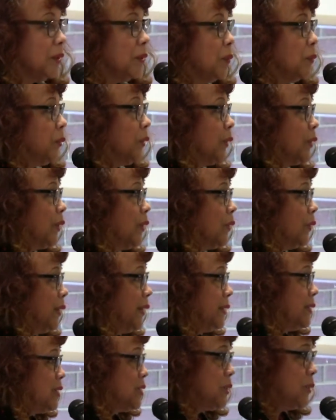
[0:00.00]
we're
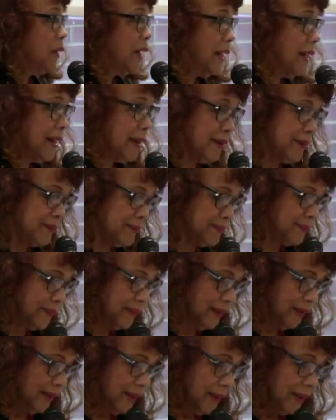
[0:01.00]
going to have
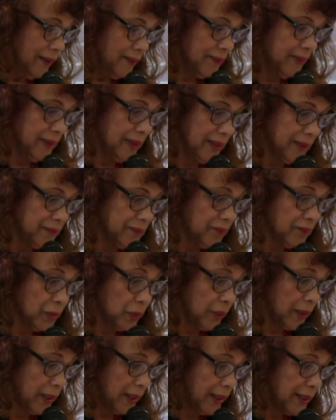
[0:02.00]
the
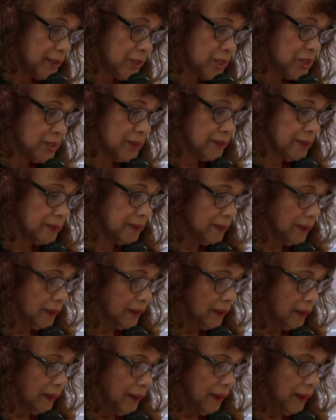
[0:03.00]
invocation